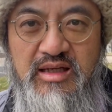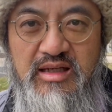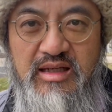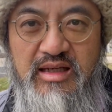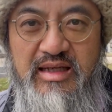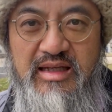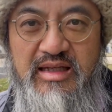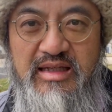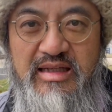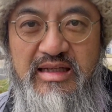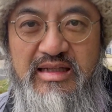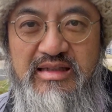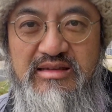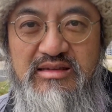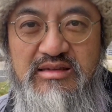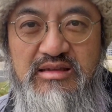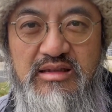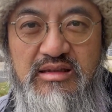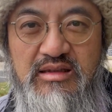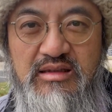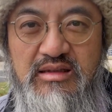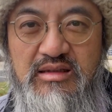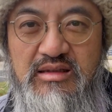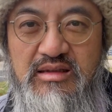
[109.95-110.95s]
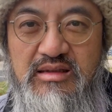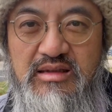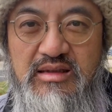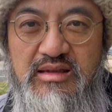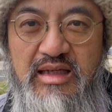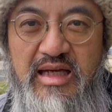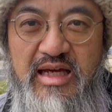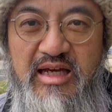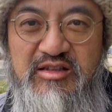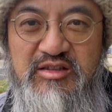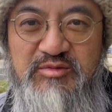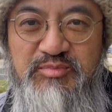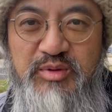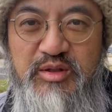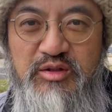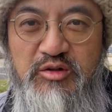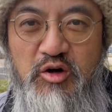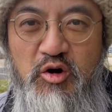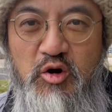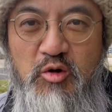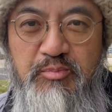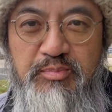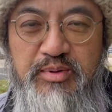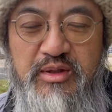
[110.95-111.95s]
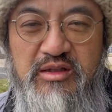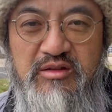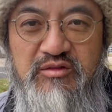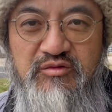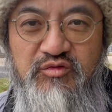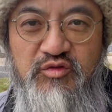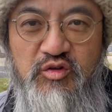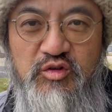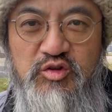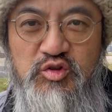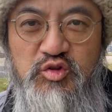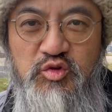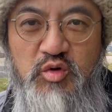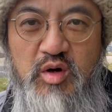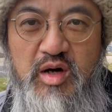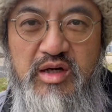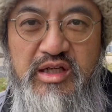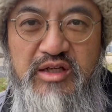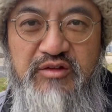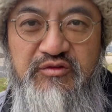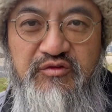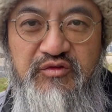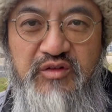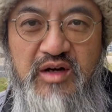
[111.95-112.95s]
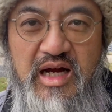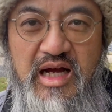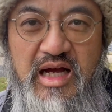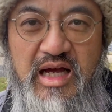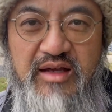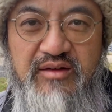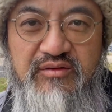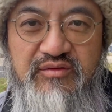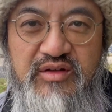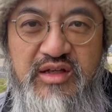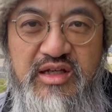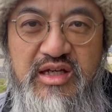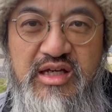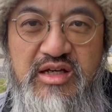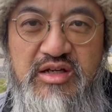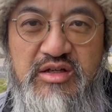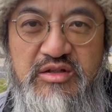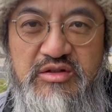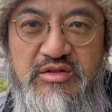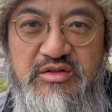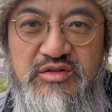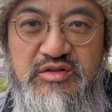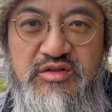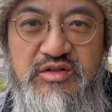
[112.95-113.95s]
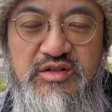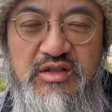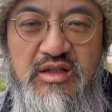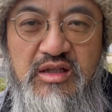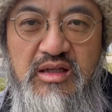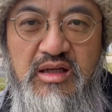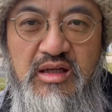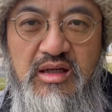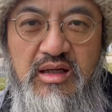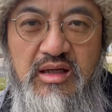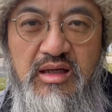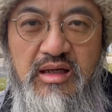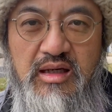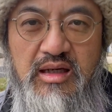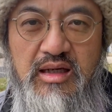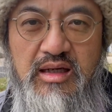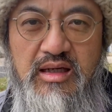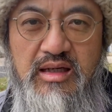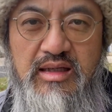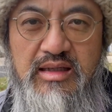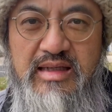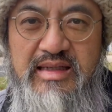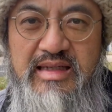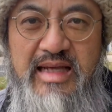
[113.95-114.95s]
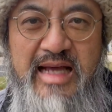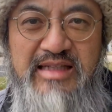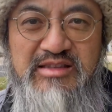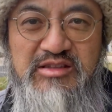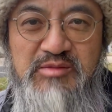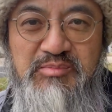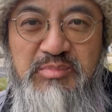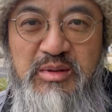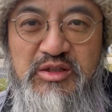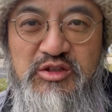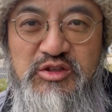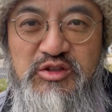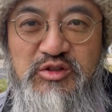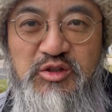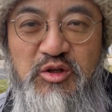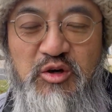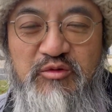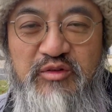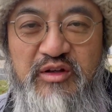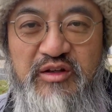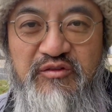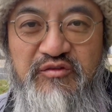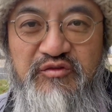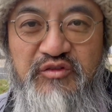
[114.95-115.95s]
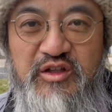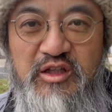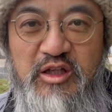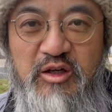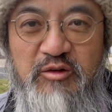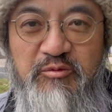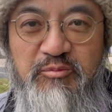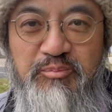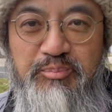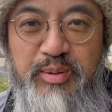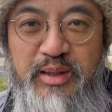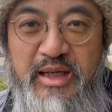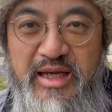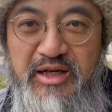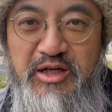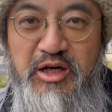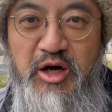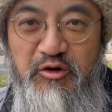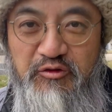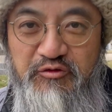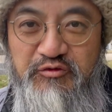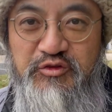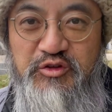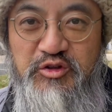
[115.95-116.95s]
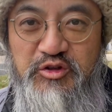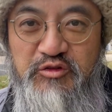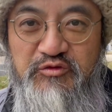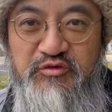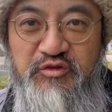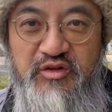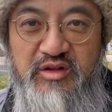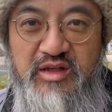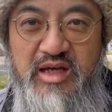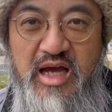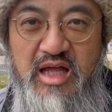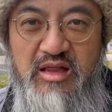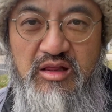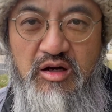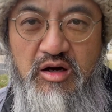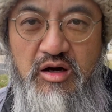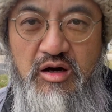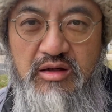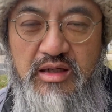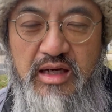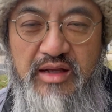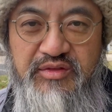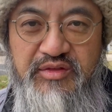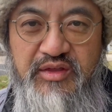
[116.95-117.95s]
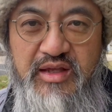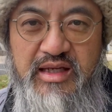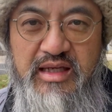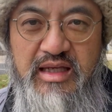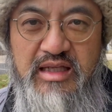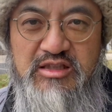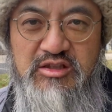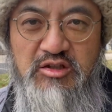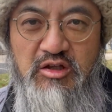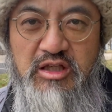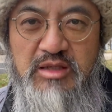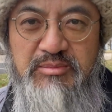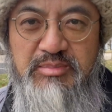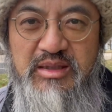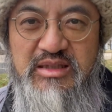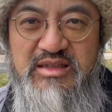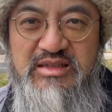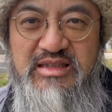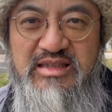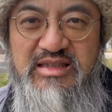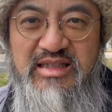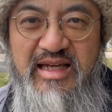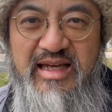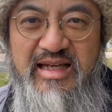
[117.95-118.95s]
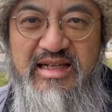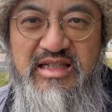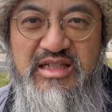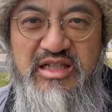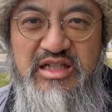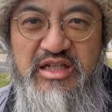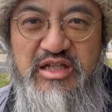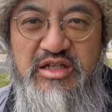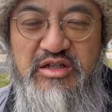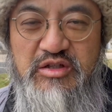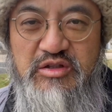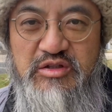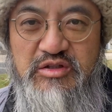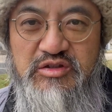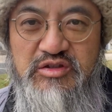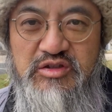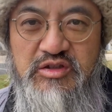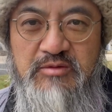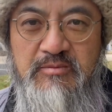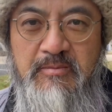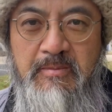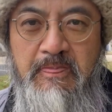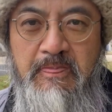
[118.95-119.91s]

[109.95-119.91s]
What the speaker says: It has been open for 25 years. It hasn't been serving Filipino food for that long. I think it's only been 10 years.